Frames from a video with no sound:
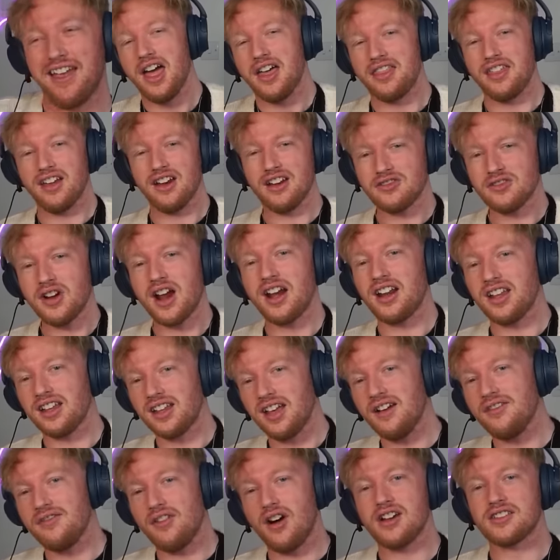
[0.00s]
They're trying to
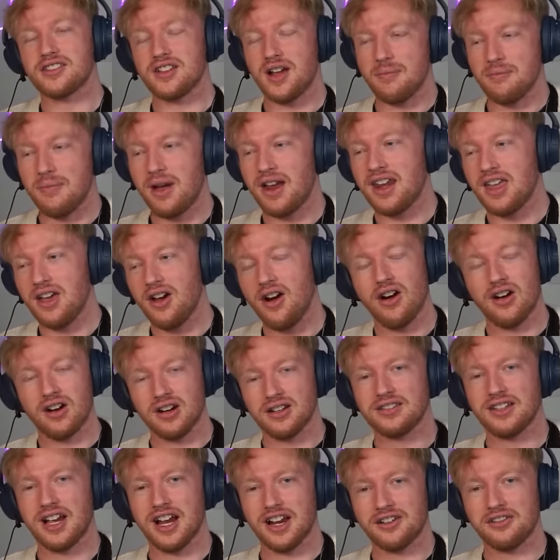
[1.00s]
give us a mini heart
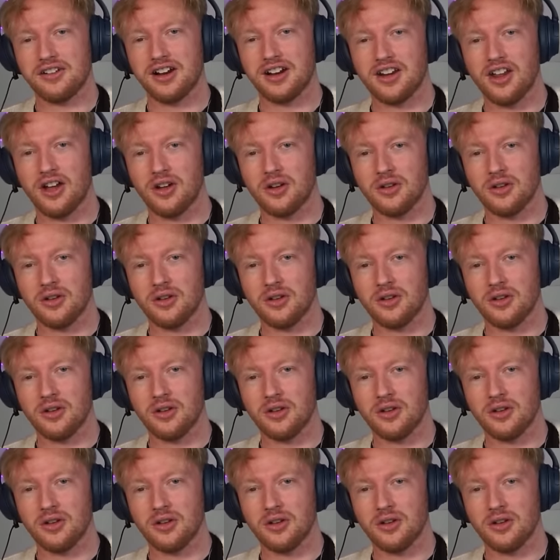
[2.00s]
attack right now.